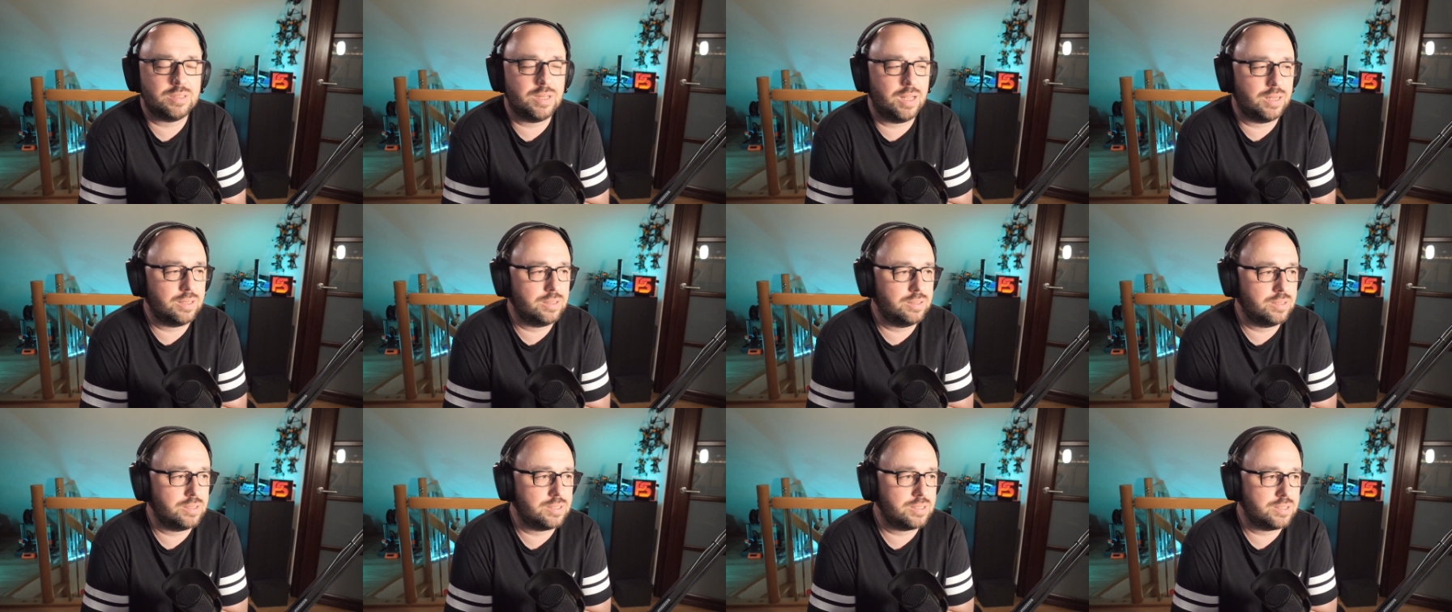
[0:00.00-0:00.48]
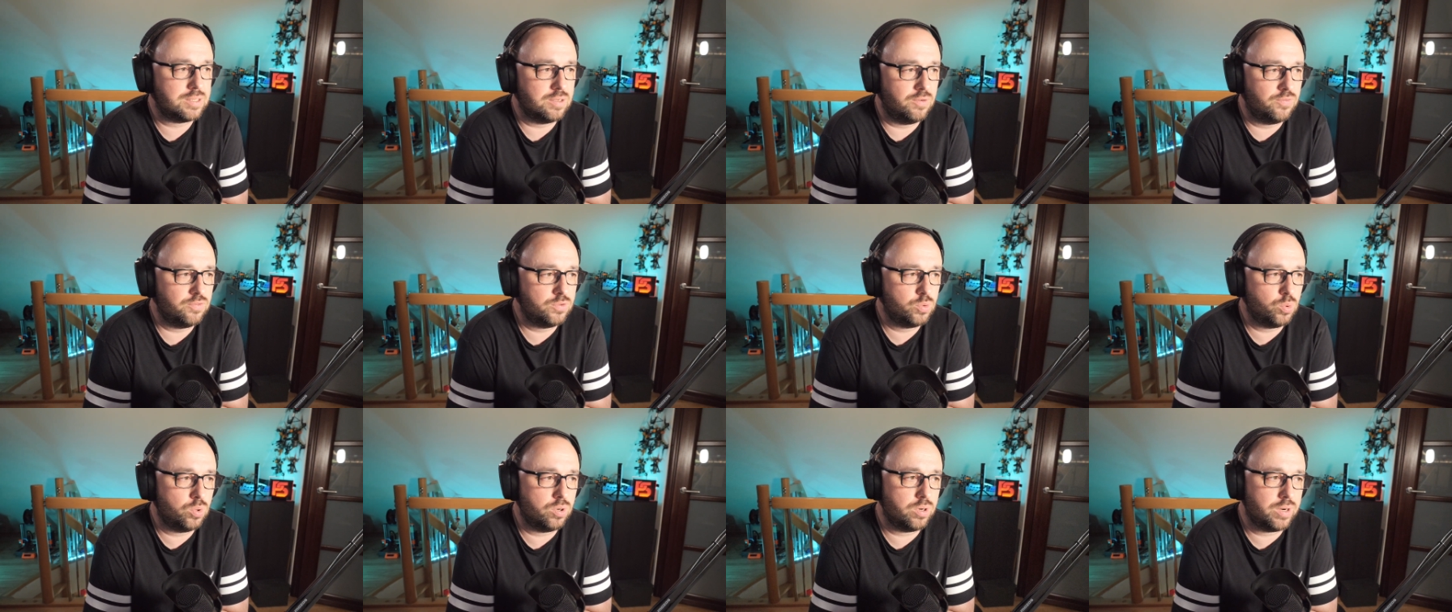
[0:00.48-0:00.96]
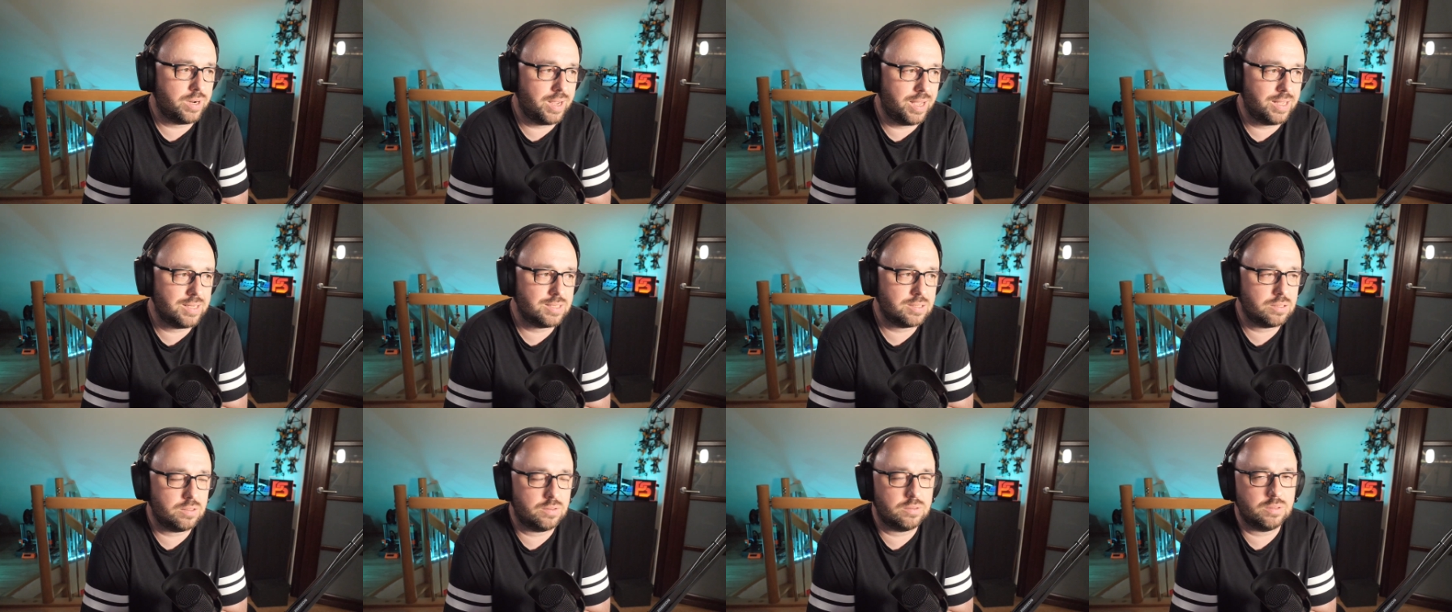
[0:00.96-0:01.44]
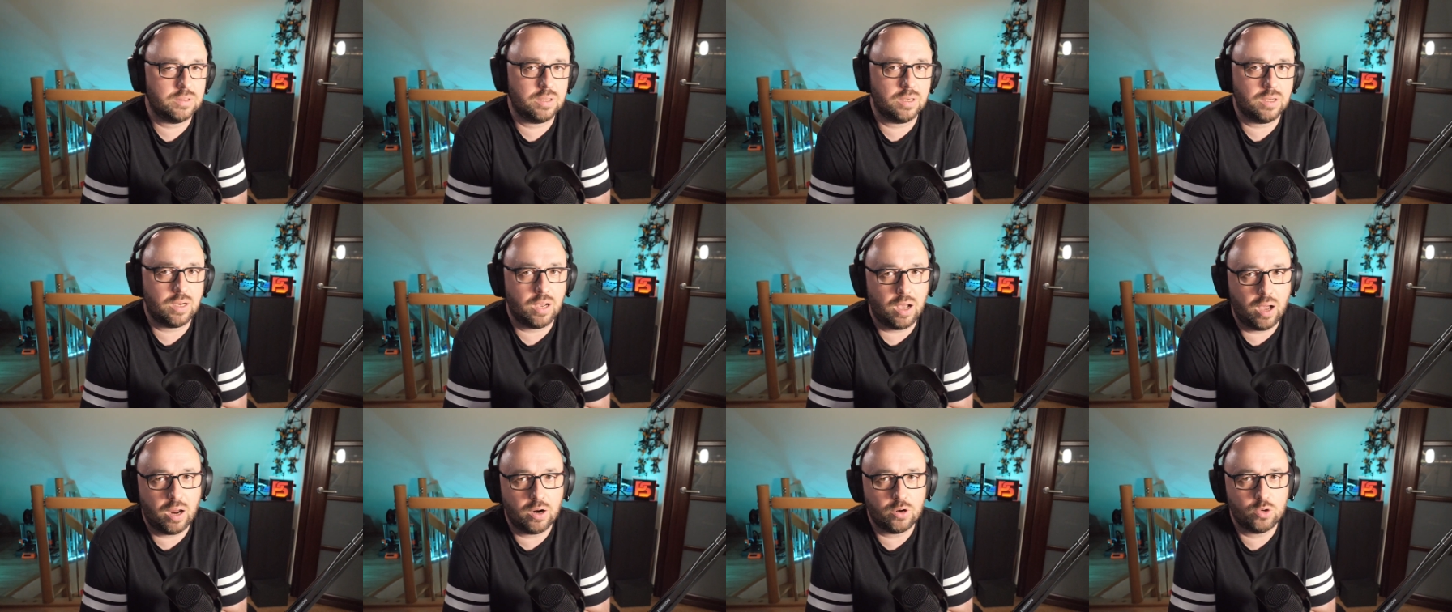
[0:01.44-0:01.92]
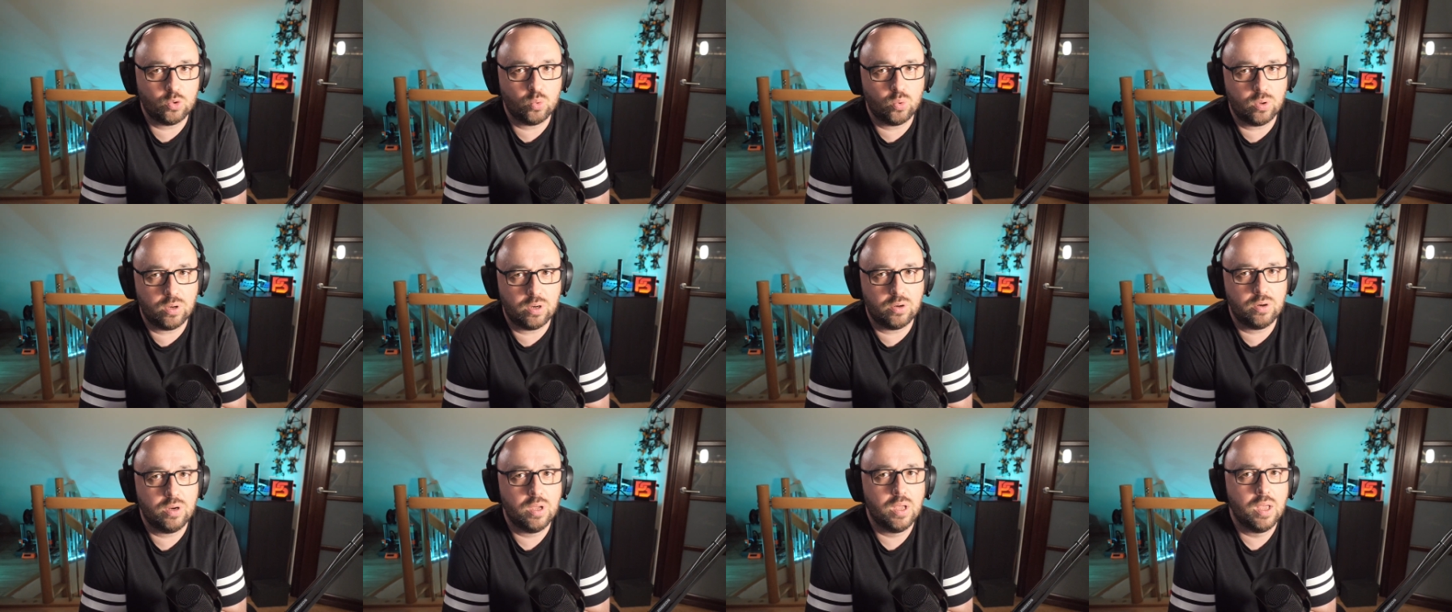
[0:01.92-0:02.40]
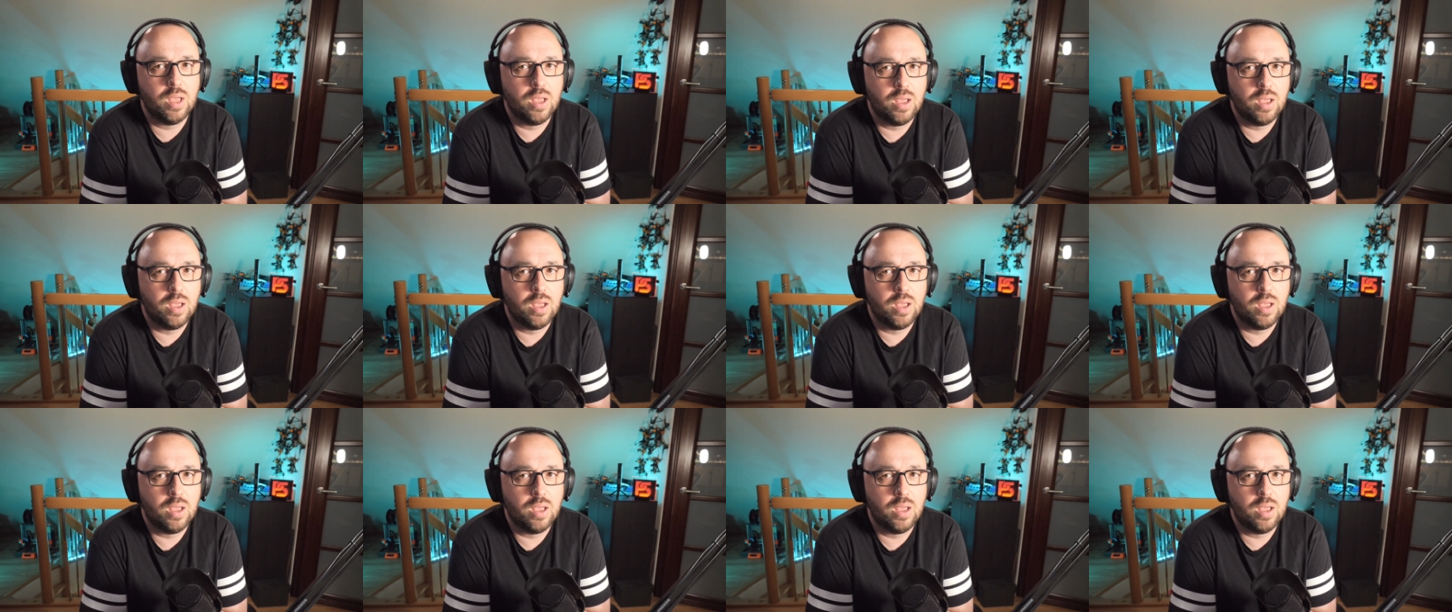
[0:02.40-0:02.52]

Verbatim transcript: that the software has on the hardware,